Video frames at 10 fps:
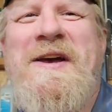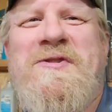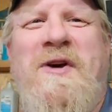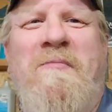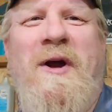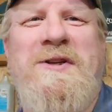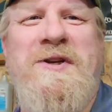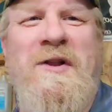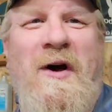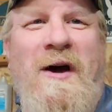So I brought
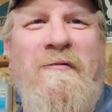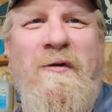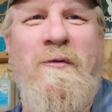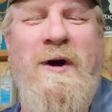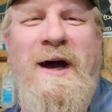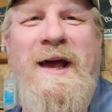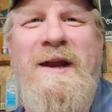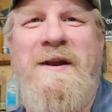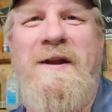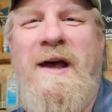you along for the
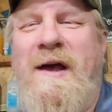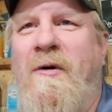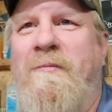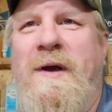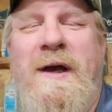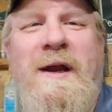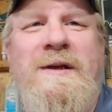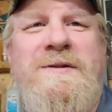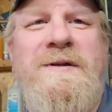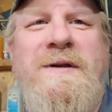ride, and I hope you kind
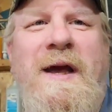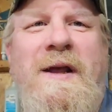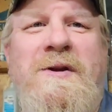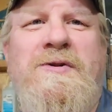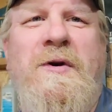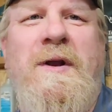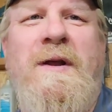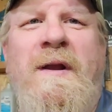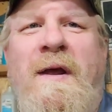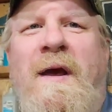of enjoyed
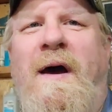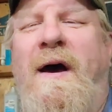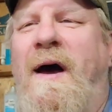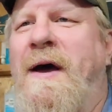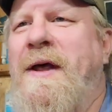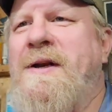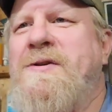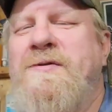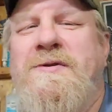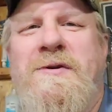it. Not
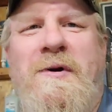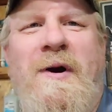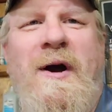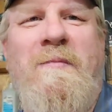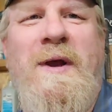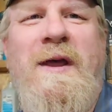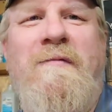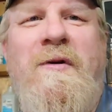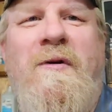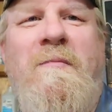too sure how many of
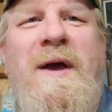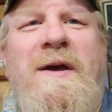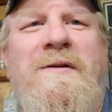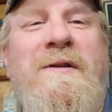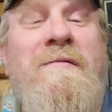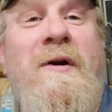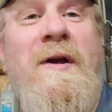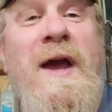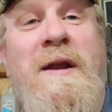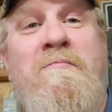you will make it to the very
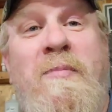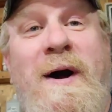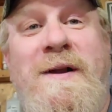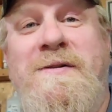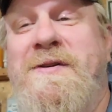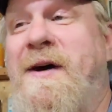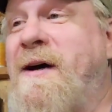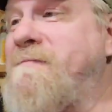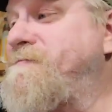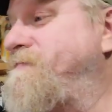end, but
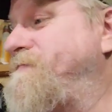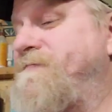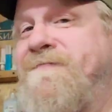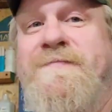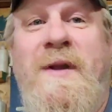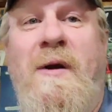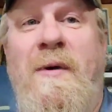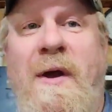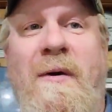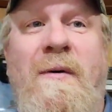there we
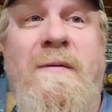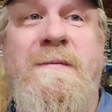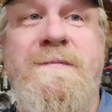go.